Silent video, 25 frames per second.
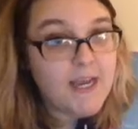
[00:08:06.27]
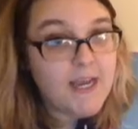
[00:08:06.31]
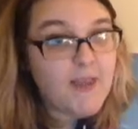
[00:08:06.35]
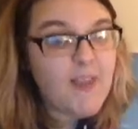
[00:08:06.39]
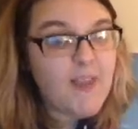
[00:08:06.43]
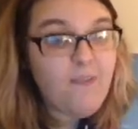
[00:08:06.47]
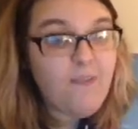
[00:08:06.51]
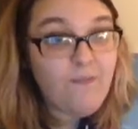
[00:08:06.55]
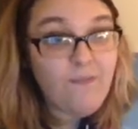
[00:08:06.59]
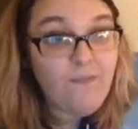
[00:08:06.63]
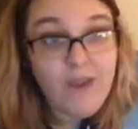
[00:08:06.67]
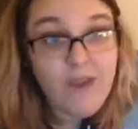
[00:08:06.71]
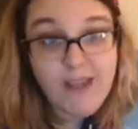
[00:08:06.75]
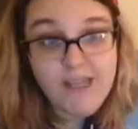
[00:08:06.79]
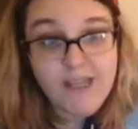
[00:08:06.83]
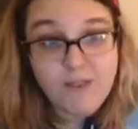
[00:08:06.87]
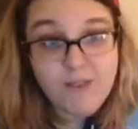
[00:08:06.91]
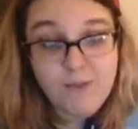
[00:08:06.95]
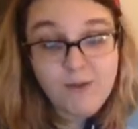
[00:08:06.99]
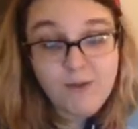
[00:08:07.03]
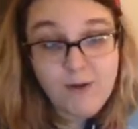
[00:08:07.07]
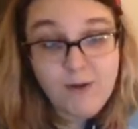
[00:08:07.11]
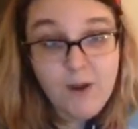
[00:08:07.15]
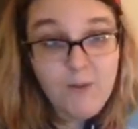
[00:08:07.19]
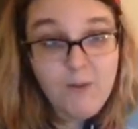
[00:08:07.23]
They fit
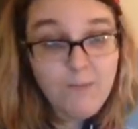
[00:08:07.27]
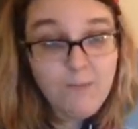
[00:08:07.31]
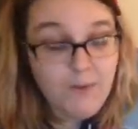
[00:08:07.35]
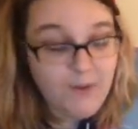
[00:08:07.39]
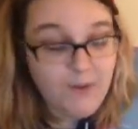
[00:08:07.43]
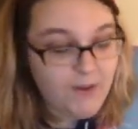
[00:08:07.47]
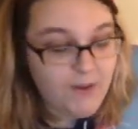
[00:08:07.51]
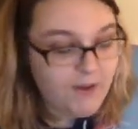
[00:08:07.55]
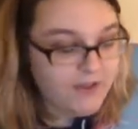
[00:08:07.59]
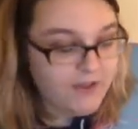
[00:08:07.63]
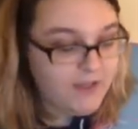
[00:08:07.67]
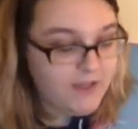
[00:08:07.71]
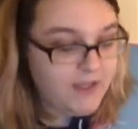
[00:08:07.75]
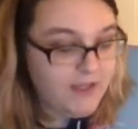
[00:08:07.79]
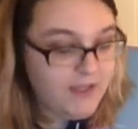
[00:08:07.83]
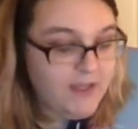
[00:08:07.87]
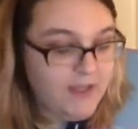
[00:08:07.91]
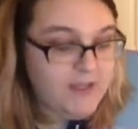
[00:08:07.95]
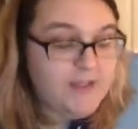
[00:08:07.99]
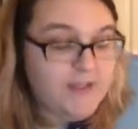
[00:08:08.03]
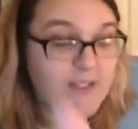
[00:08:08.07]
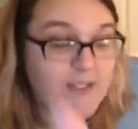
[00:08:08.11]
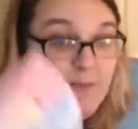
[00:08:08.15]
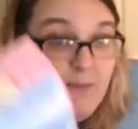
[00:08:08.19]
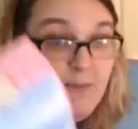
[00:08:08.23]
into a notebook.
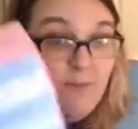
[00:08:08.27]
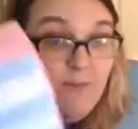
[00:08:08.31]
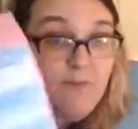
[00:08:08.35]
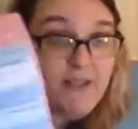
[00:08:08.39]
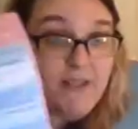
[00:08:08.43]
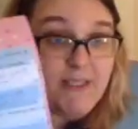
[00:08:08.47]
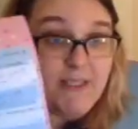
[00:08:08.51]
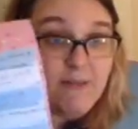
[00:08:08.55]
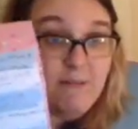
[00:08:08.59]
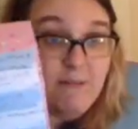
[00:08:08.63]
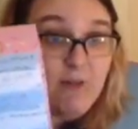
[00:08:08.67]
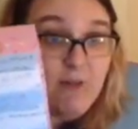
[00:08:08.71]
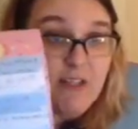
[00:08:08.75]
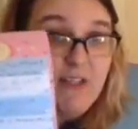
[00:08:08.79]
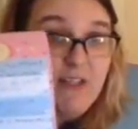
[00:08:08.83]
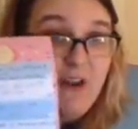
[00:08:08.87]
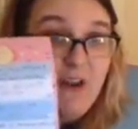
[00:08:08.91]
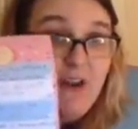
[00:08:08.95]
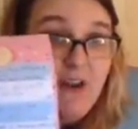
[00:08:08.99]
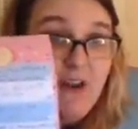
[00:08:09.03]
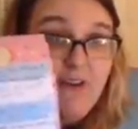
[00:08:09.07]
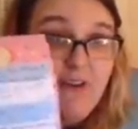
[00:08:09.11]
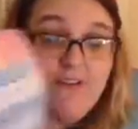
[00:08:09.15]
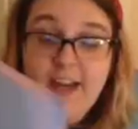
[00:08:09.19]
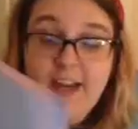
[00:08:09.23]
This one fits in my
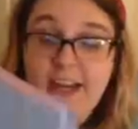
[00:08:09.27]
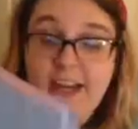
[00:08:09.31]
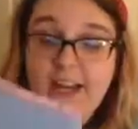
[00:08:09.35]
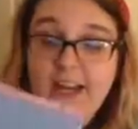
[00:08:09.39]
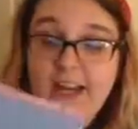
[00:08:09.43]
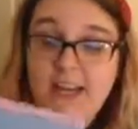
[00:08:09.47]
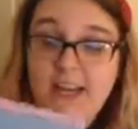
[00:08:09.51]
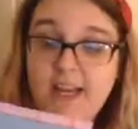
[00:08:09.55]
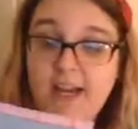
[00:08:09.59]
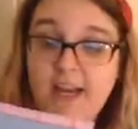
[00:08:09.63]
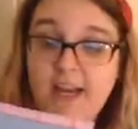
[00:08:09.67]
diary.